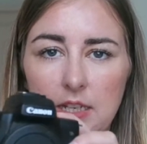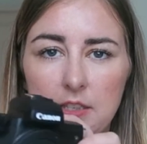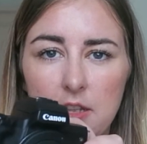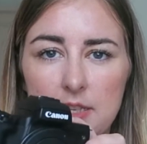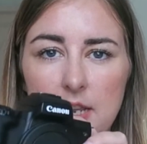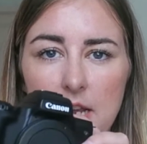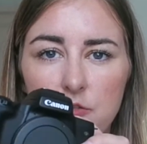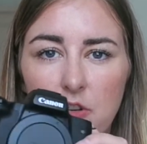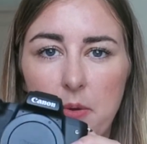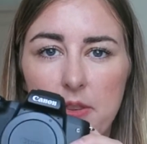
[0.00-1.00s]
It's got this nice
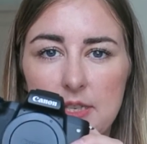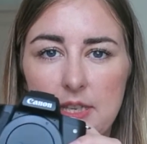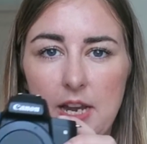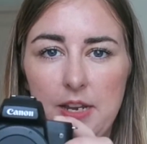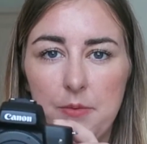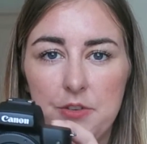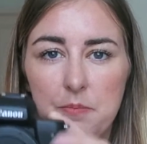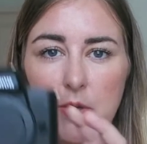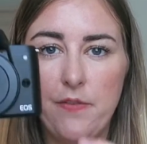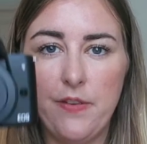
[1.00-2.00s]
grip on the side here, which is
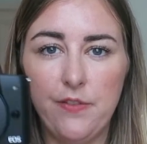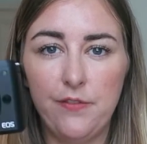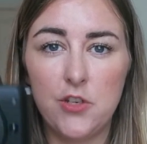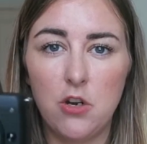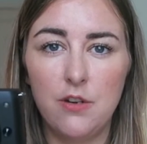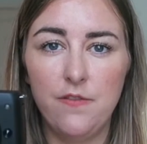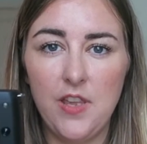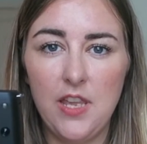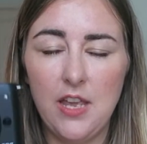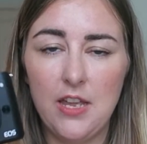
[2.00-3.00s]
perfect for
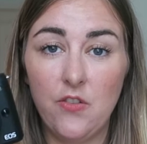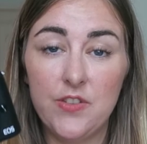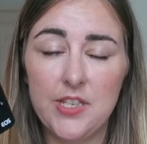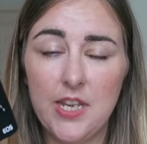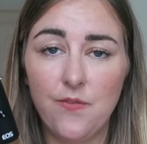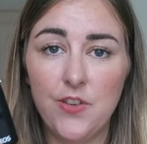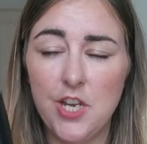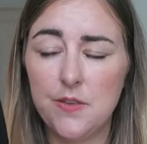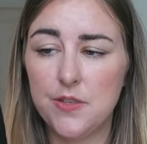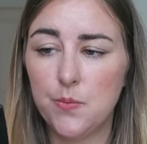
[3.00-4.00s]
photography and obviously taking
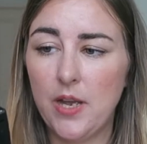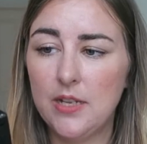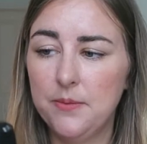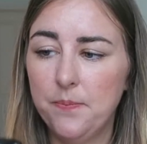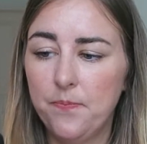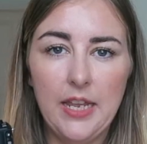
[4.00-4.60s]
videos as well.